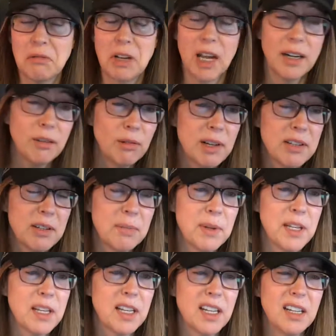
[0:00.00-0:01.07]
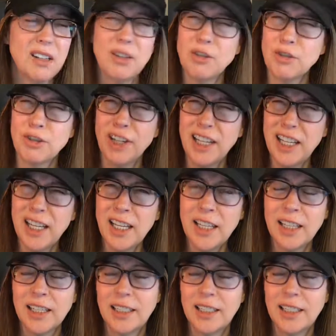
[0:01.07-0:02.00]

cut a recipe, could get a little tricky.